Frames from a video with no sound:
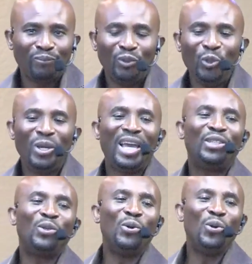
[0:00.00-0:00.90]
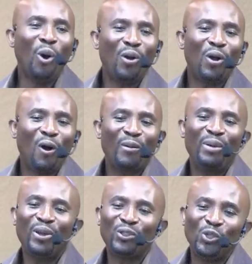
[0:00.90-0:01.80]
You get to know God
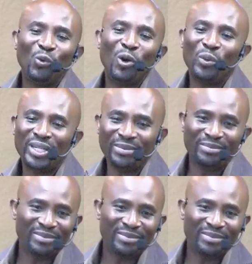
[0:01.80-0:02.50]
because you walk with Him.